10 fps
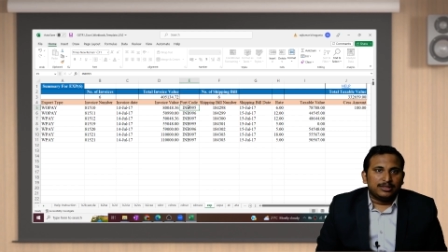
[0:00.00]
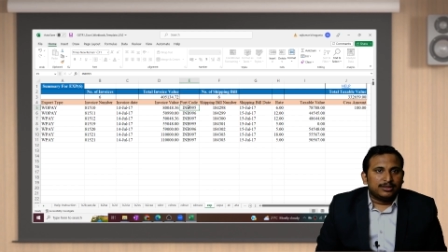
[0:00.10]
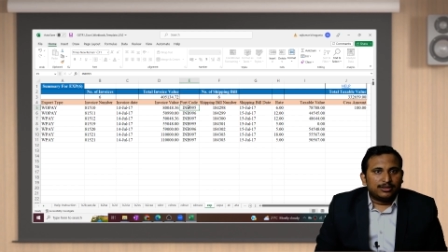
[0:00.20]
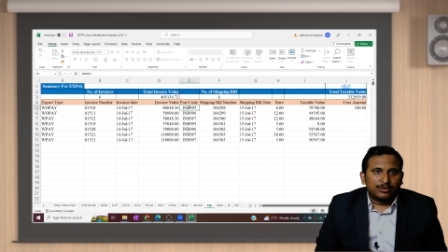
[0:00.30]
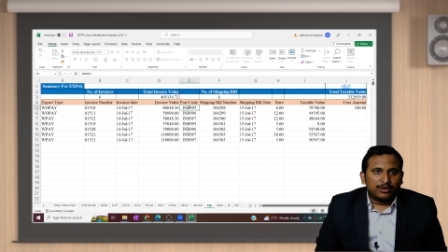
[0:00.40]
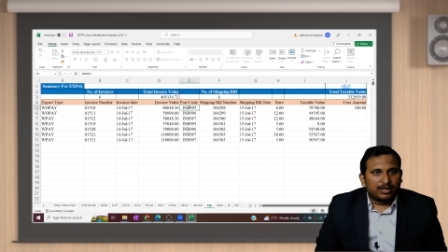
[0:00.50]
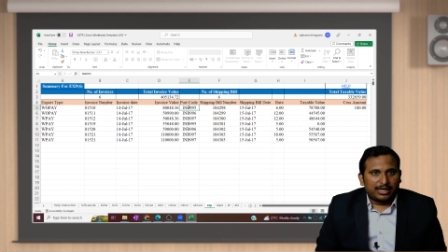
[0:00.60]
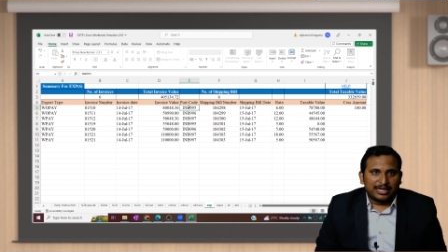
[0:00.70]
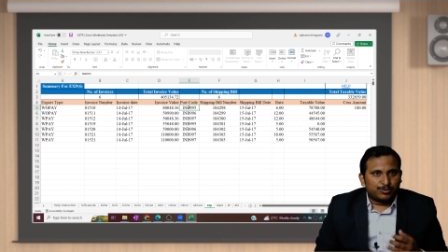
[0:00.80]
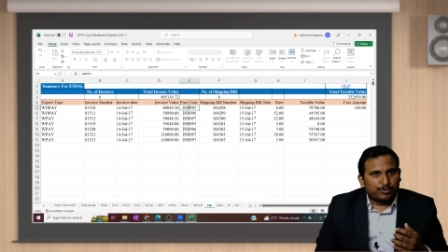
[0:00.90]
you are
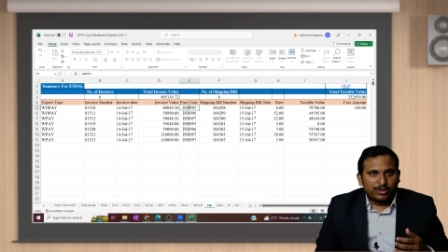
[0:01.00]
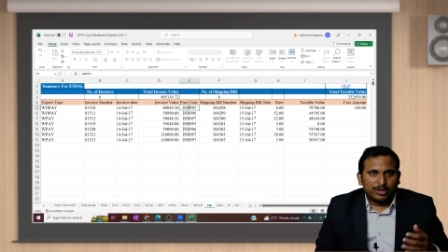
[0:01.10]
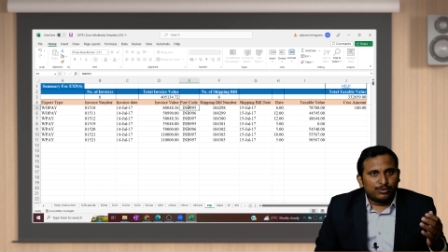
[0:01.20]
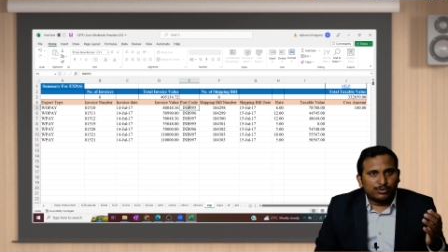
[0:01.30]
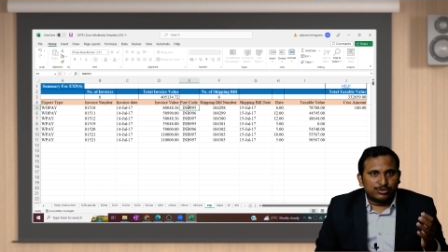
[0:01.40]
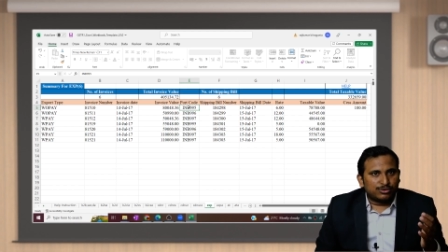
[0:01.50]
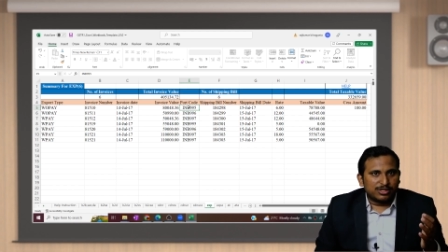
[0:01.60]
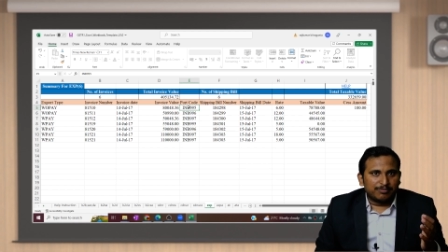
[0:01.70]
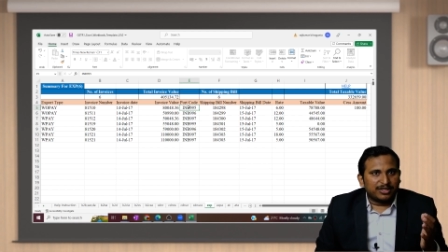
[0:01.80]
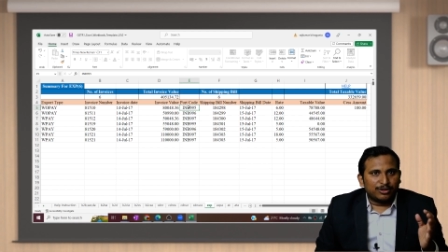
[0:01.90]
transporting goods to
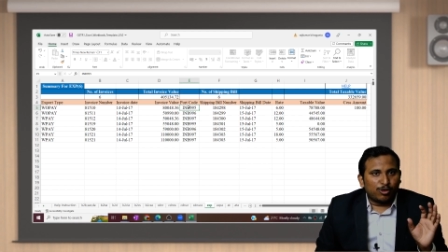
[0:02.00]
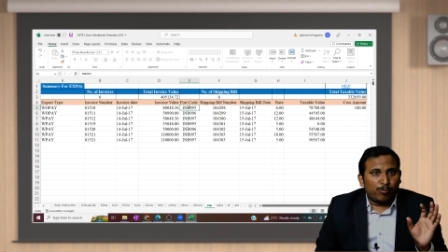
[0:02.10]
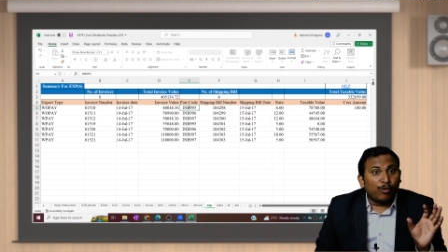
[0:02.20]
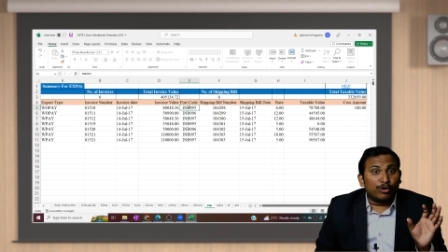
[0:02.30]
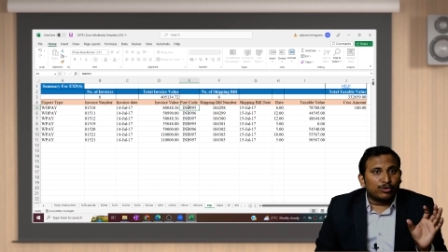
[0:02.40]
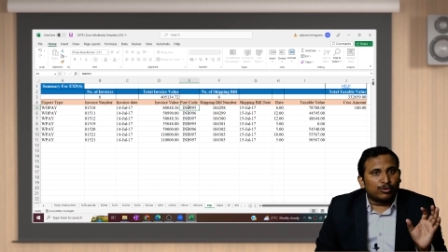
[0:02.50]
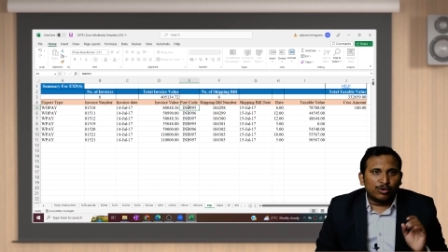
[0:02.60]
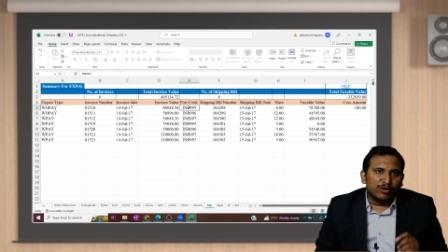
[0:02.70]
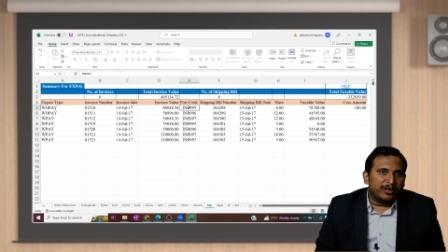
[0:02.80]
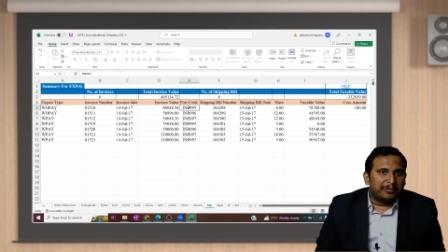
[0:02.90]
something, no, port code
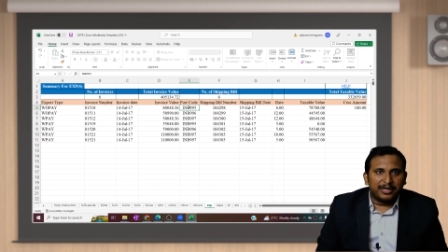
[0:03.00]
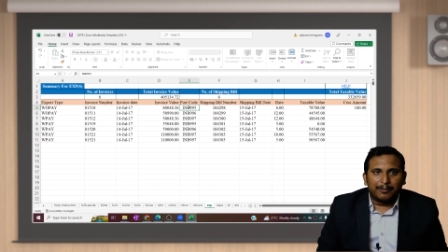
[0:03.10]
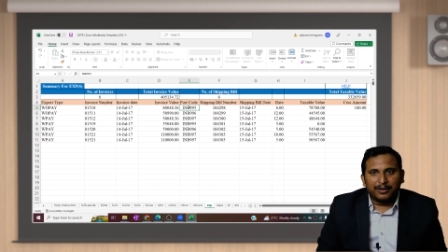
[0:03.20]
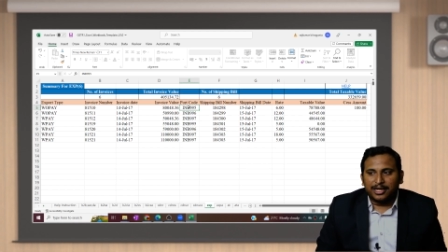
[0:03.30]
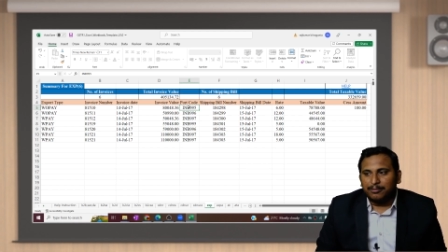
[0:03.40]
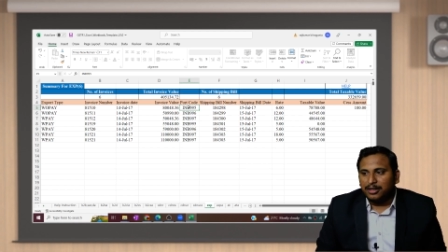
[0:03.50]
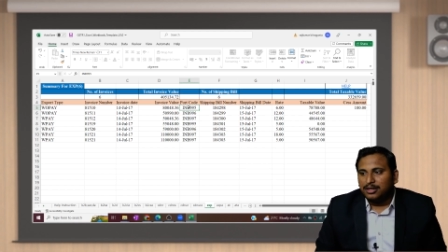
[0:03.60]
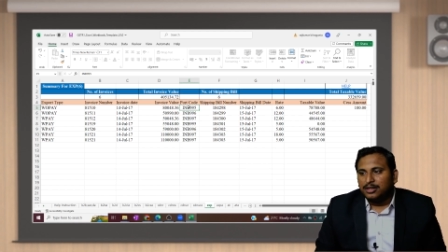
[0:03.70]
may be applicable.